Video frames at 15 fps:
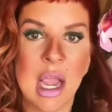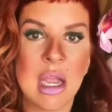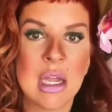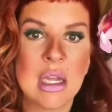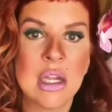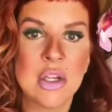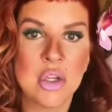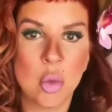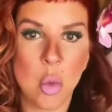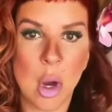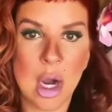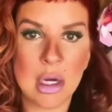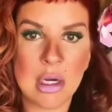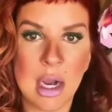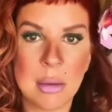and you
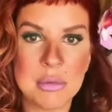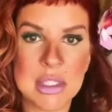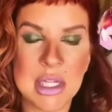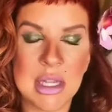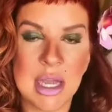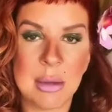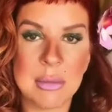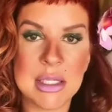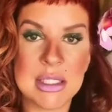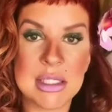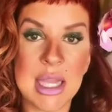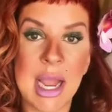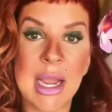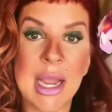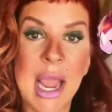walk up to them and
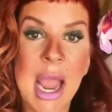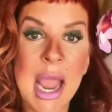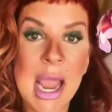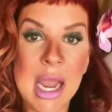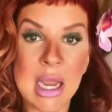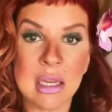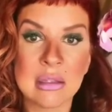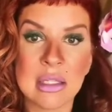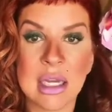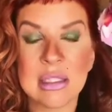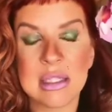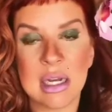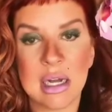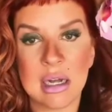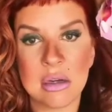say, "Hey, I'd like
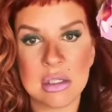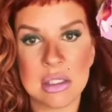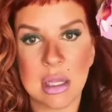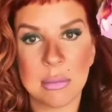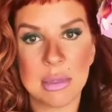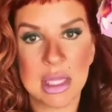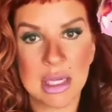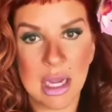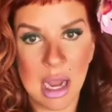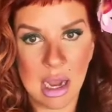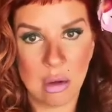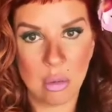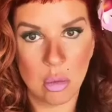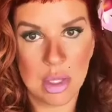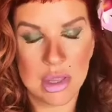to air something
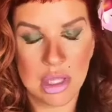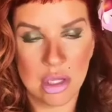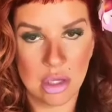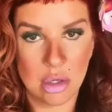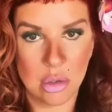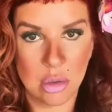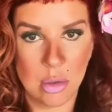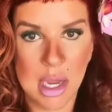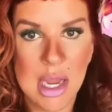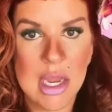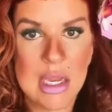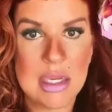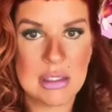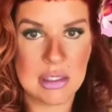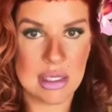out with you.
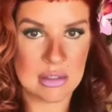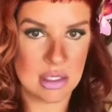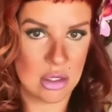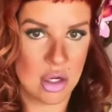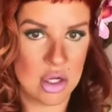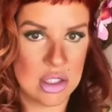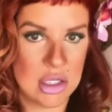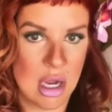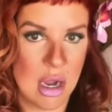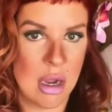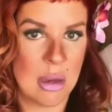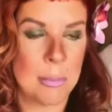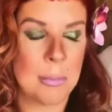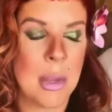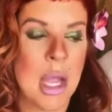Is this a good
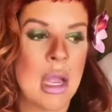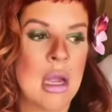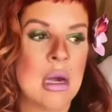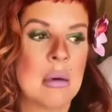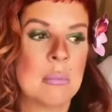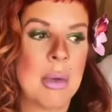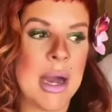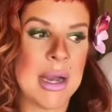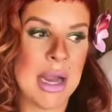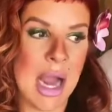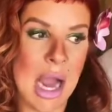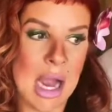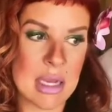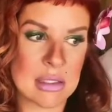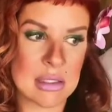time?" By
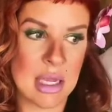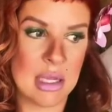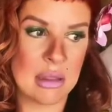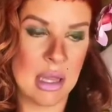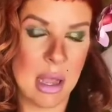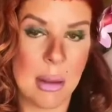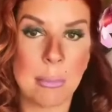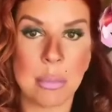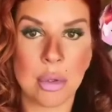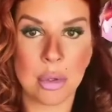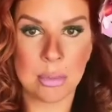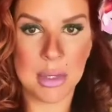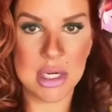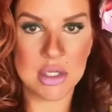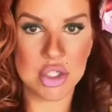asking them
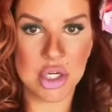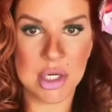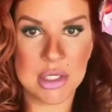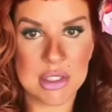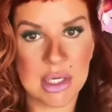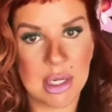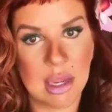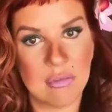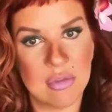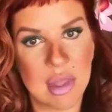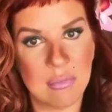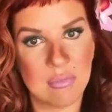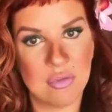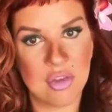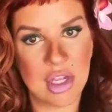permission to give
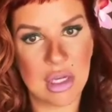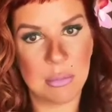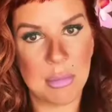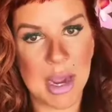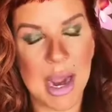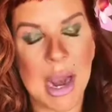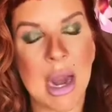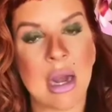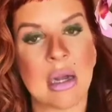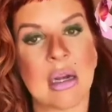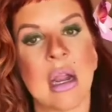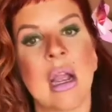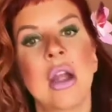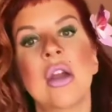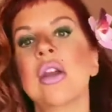them feedback,
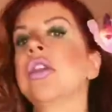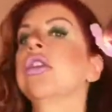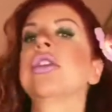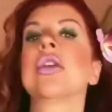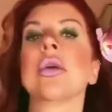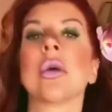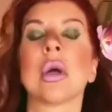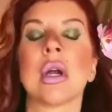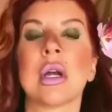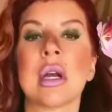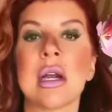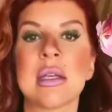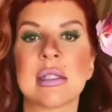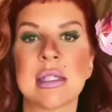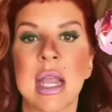you're
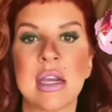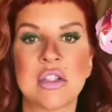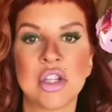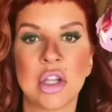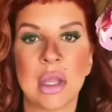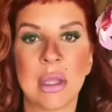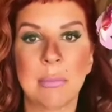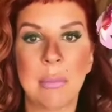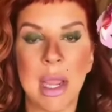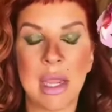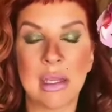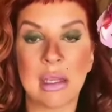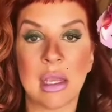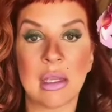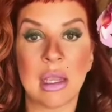essentially
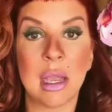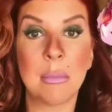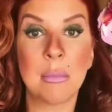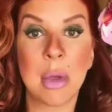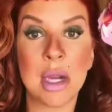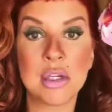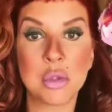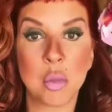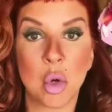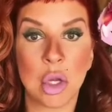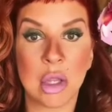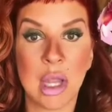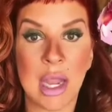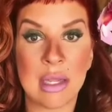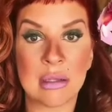making it much more
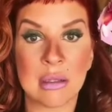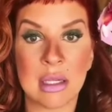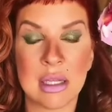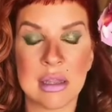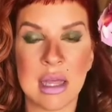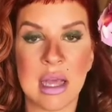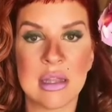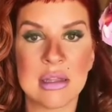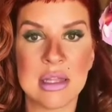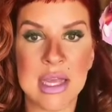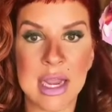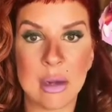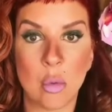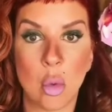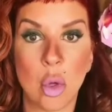likely that
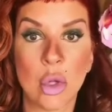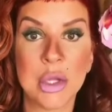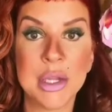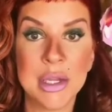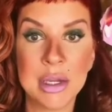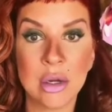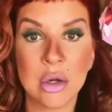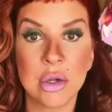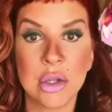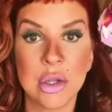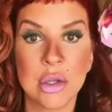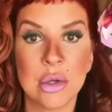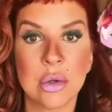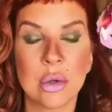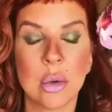they will hear
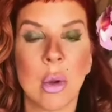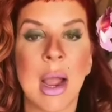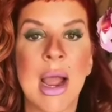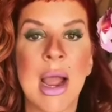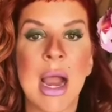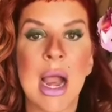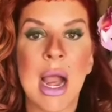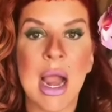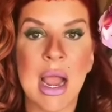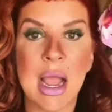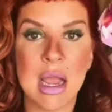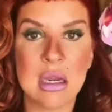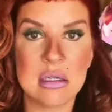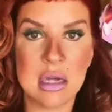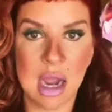you
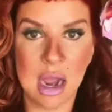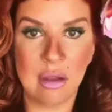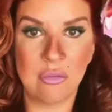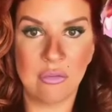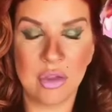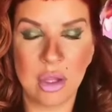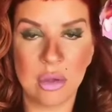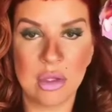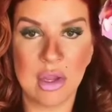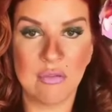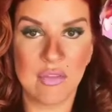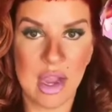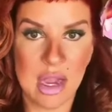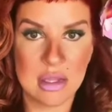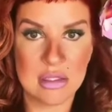and not feel
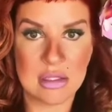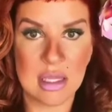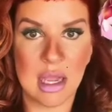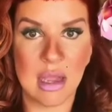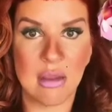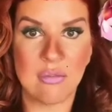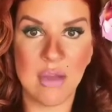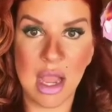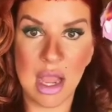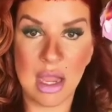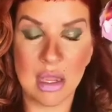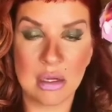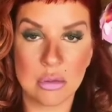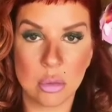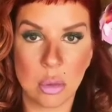defensive
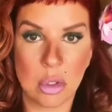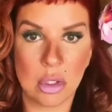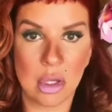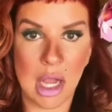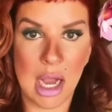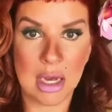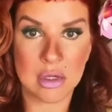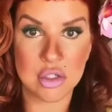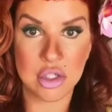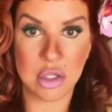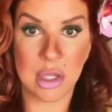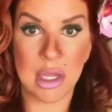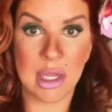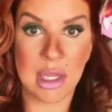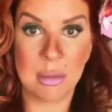and will
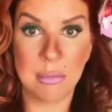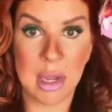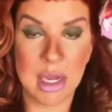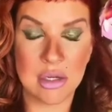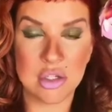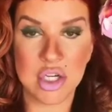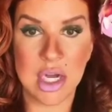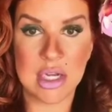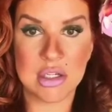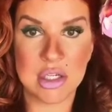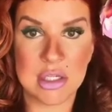actually make changes